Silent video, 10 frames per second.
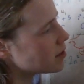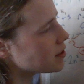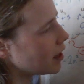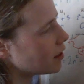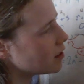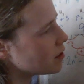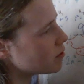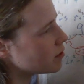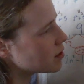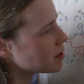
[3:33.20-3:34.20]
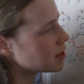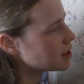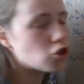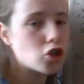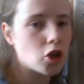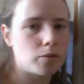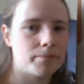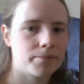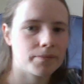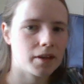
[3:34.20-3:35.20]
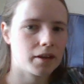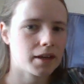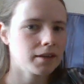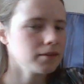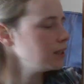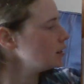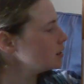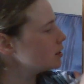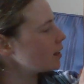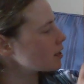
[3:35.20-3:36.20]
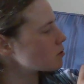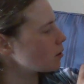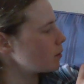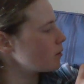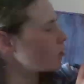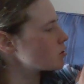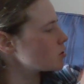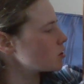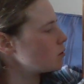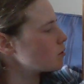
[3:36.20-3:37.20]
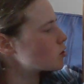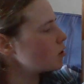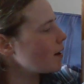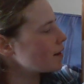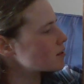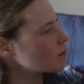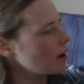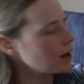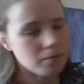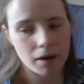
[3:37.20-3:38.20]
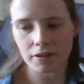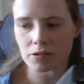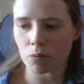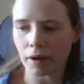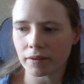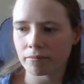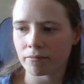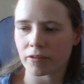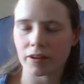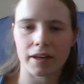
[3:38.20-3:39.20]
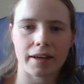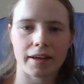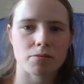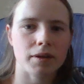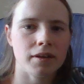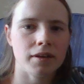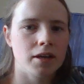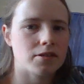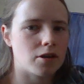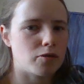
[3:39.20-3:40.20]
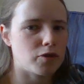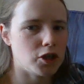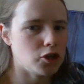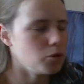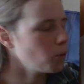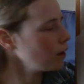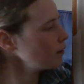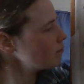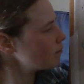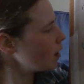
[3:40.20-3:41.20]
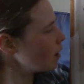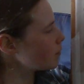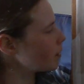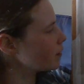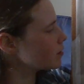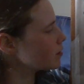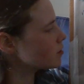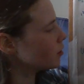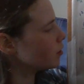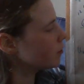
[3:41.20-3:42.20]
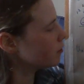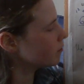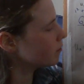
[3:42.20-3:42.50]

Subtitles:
Second difference is 2. Okay, next one, we've got to do 2n squared minus 1 for the next one. So for u1, I'm going to do